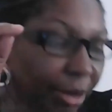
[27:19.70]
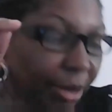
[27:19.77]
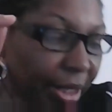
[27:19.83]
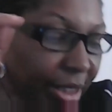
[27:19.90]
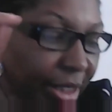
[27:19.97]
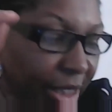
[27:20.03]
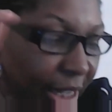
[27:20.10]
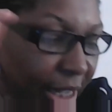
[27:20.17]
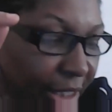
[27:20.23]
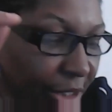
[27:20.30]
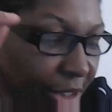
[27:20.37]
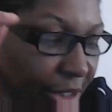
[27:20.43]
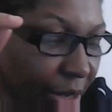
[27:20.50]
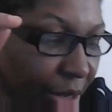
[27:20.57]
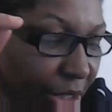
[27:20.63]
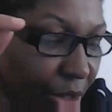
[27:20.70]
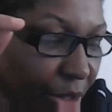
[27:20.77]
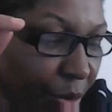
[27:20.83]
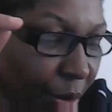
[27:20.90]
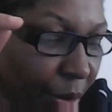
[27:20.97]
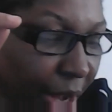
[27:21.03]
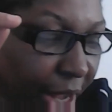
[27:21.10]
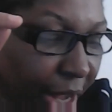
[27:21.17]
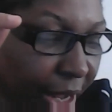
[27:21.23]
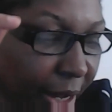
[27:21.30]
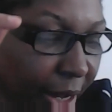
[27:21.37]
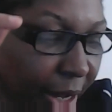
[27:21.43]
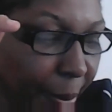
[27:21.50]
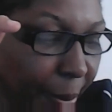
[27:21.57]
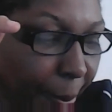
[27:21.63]
in a situation where
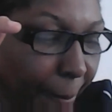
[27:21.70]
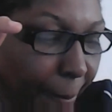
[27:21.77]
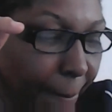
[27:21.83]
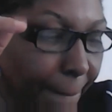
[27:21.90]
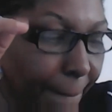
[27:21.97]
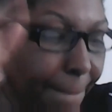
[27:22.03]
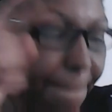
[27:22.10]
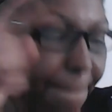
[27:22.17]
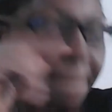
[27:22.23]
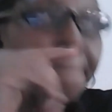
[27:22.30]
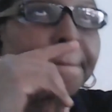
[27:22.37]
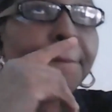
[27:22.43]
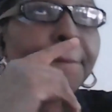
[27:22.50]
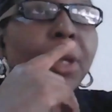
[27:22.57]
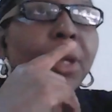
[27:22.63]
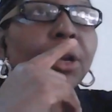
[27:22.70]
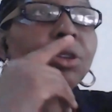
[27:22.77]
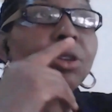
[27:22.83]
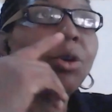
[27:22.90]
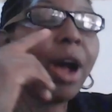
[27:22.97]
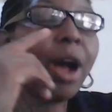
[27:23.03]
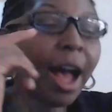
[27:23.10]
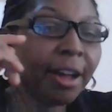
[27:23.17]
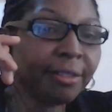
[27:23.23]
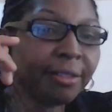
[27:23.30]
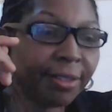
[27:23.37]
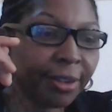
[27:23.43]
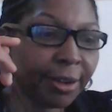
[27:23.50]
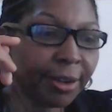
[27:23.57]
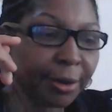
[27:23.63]
you
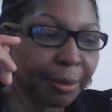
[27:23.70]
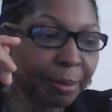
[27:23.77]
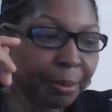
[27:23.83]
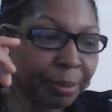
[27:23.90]
have a